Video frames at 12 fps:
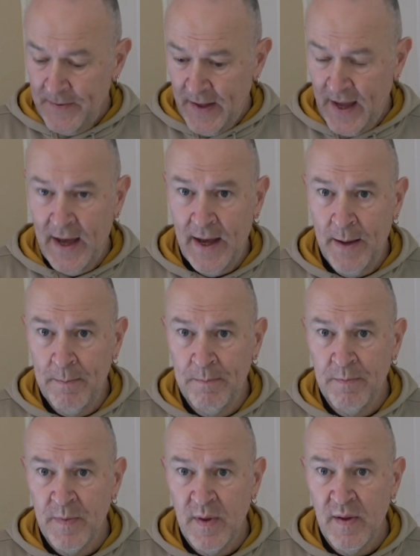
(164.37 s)

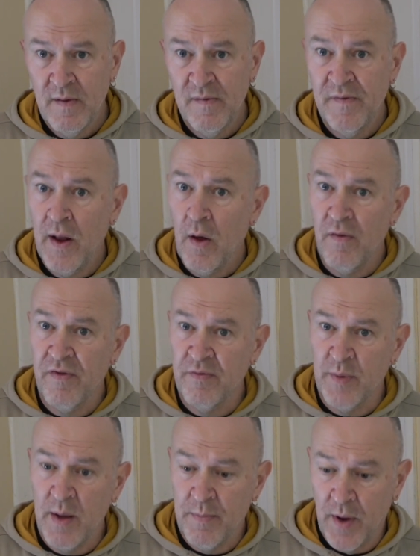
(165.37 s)
Fell off of
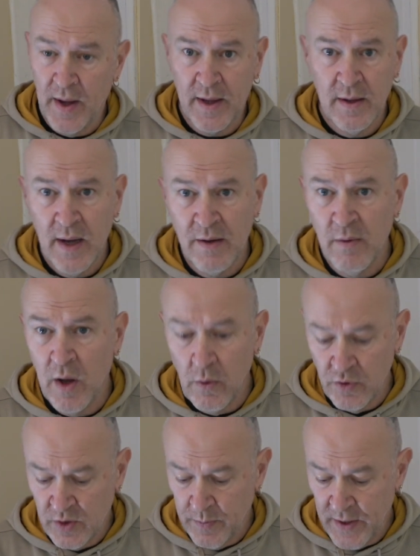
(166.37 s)
my bike at low
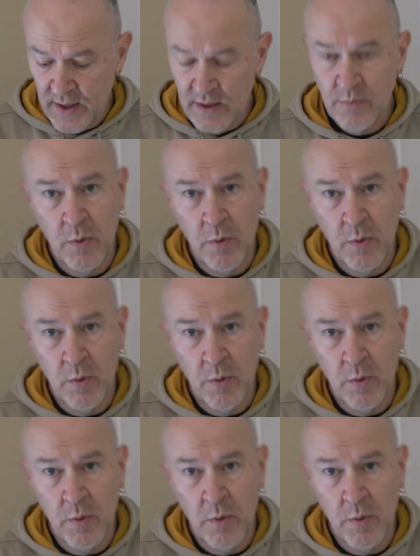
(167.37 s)
speed,